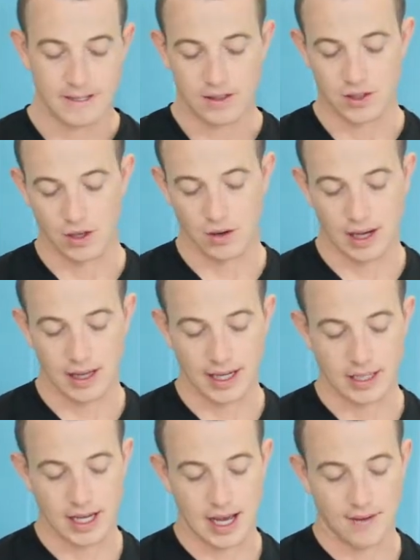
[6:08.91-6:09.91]
So I
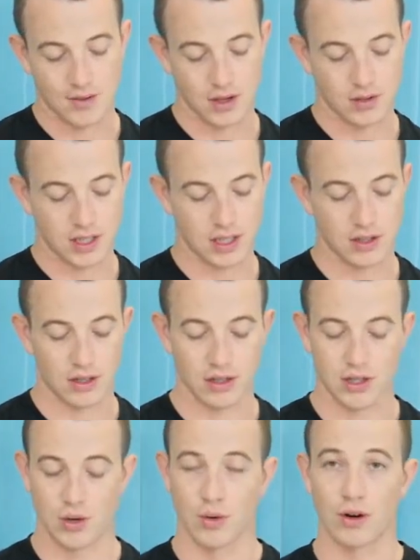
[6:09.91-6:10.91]
like to have those either
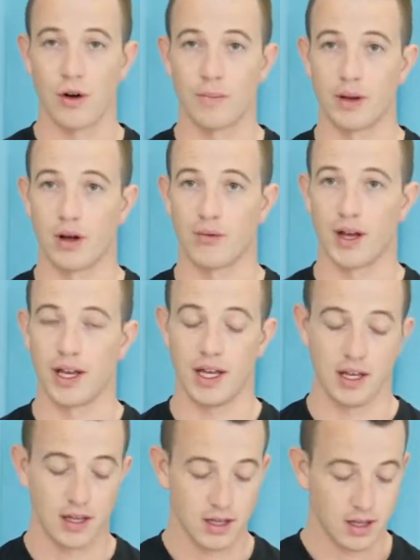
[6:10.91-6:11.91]
torn open
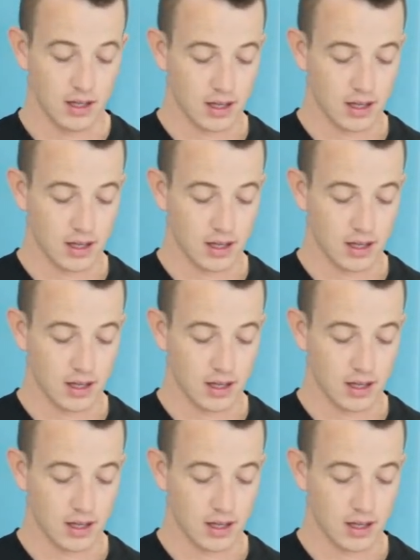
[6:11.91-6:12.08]
already,